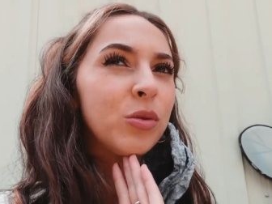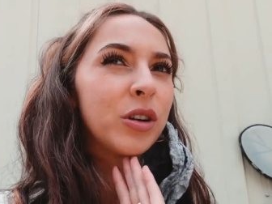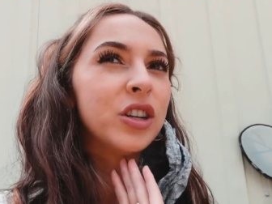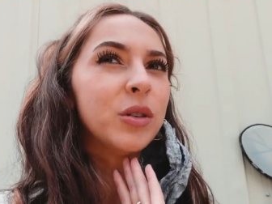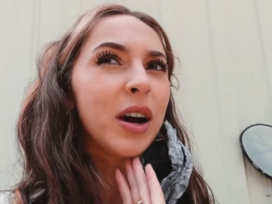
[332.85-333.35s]
you
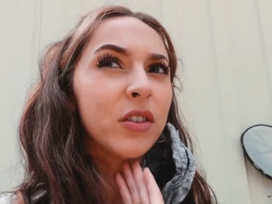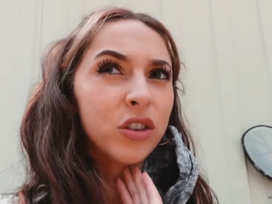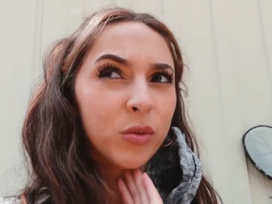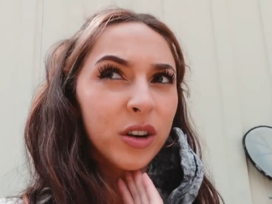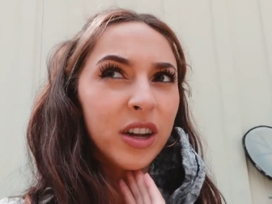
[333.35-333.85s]
want to do after?
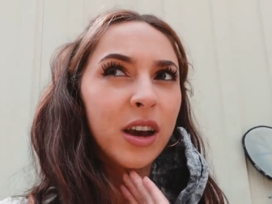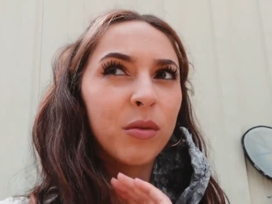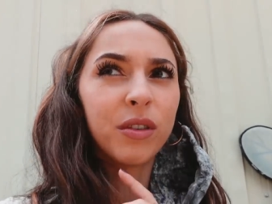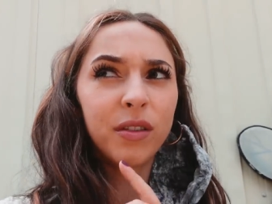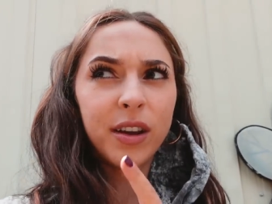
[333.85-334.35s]
Do you want to
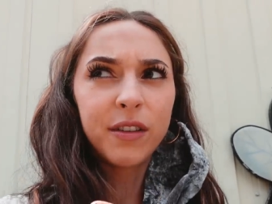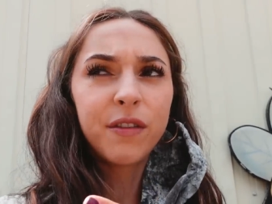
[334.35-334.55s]
get like